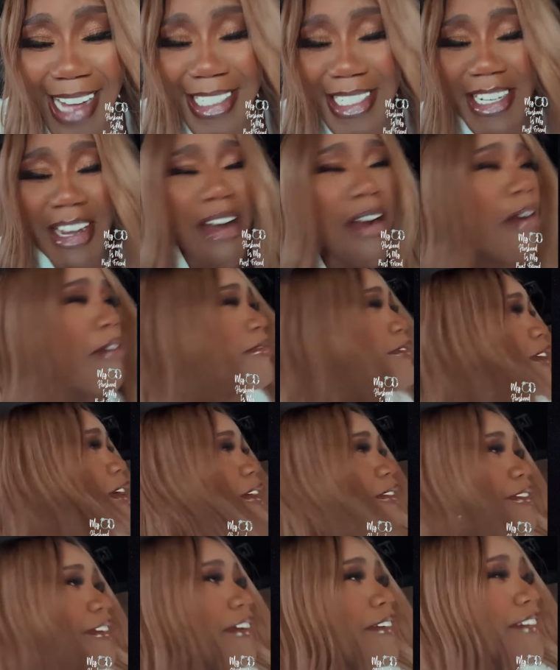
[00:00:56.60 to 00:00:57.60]
No.
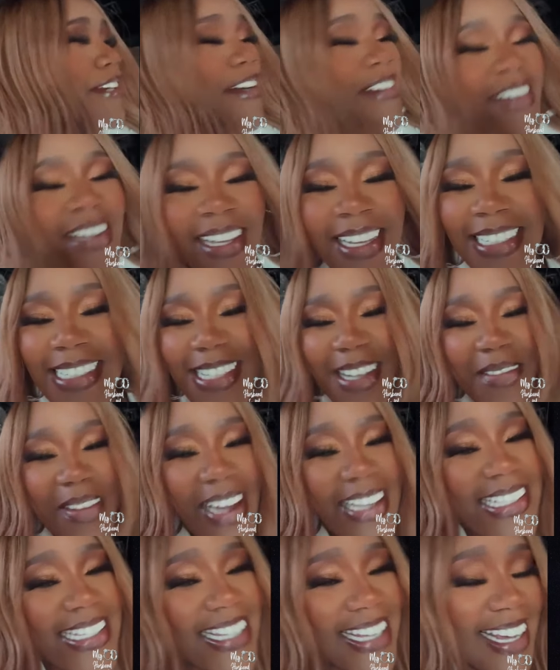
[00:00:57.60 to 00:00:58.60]

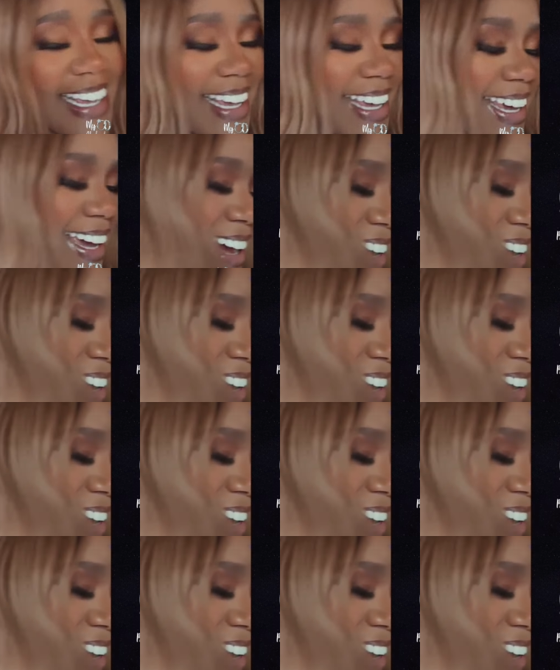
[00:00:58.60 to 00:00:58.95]
Somebody said, hey,